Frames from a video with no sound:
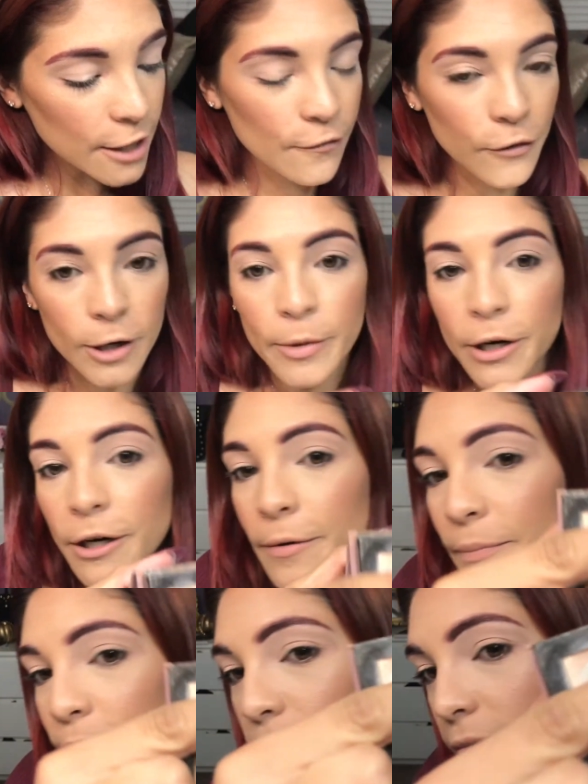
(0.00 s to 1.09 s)
Vermeer,
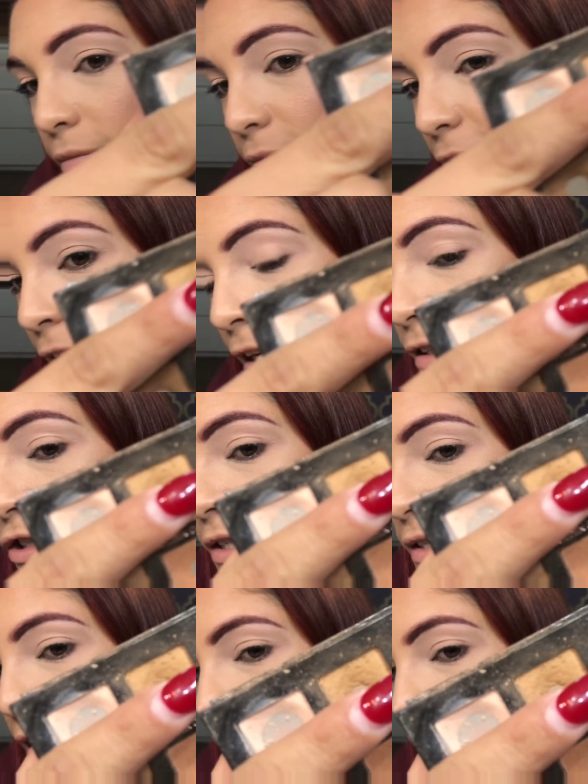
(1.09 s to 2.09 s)
and it's just